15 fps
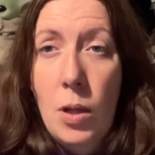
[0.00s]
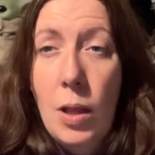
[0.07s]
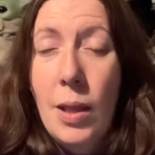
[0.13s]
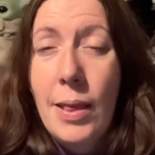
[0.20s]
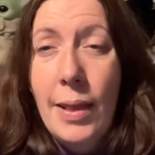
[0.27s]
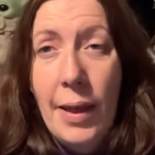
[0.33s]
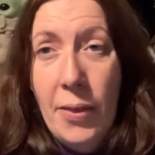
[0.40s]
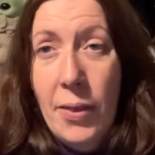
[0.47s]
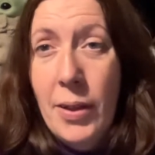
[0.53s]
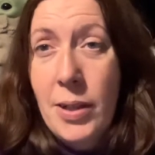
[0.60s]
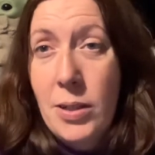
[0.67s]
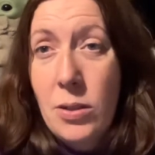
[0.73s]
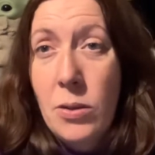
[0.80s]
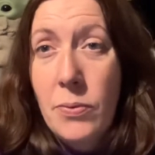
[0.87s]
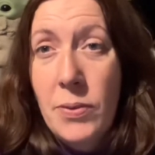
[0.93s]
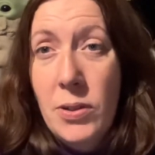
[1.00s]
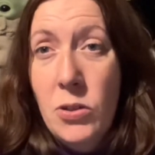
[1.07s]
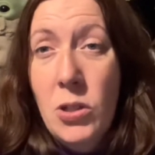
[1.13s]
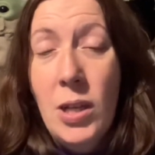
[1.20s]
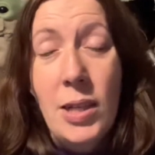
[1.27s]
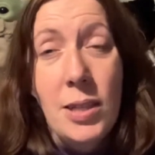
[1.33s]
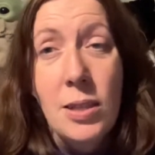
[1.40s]
let things off your
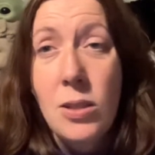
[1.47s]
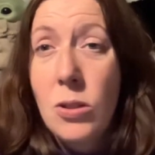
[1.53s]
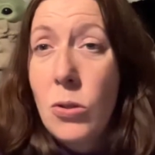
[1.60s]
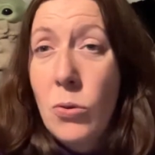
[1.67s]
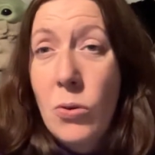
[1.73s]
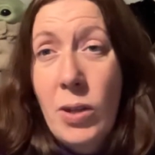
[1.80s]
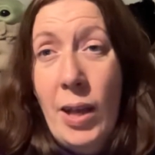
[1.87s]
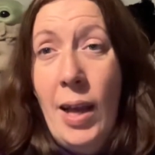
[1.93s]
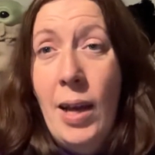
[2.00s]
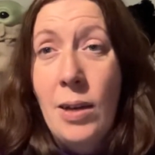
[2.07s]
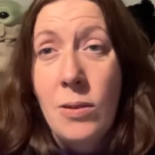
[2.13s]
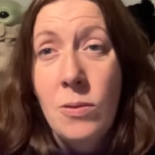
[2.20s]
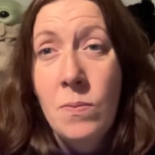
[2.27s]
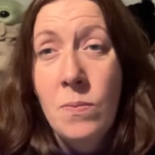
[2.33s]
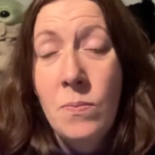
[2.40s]
chest, talk it out.